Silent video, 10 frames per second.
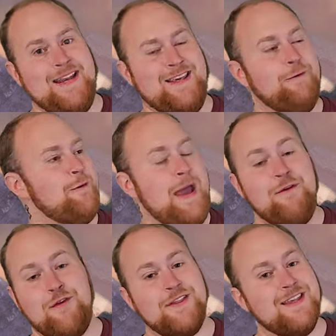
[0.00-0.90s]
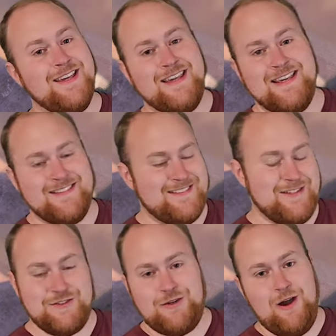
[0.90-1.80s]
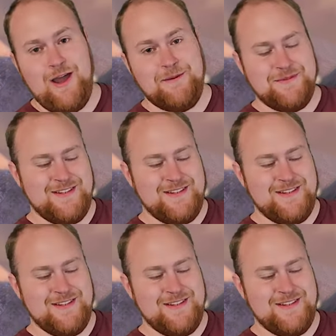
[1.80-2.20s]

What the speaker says: it, from everything he's described.